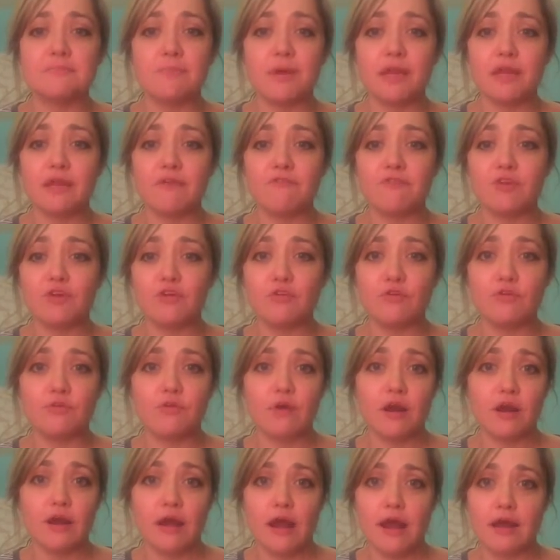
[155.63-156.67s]
But if you
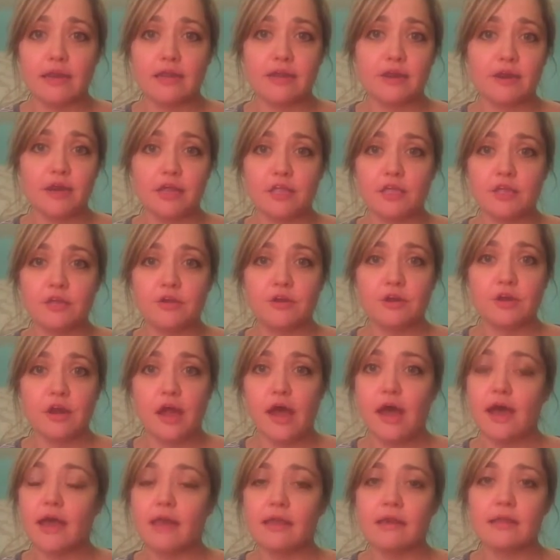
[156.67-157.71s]
are on here and you're
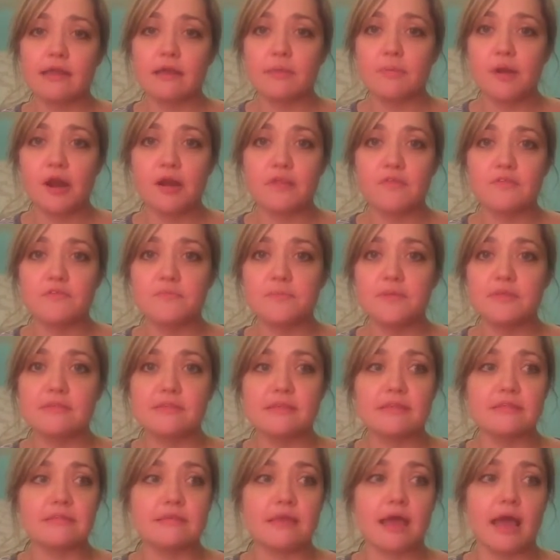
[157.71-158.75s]
not a part of this
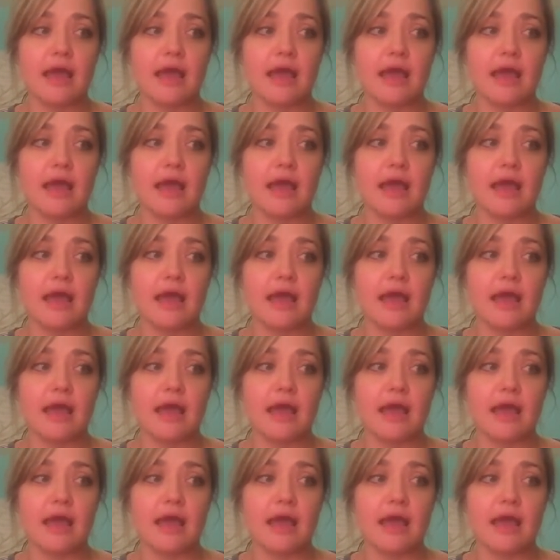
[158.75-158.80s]
business,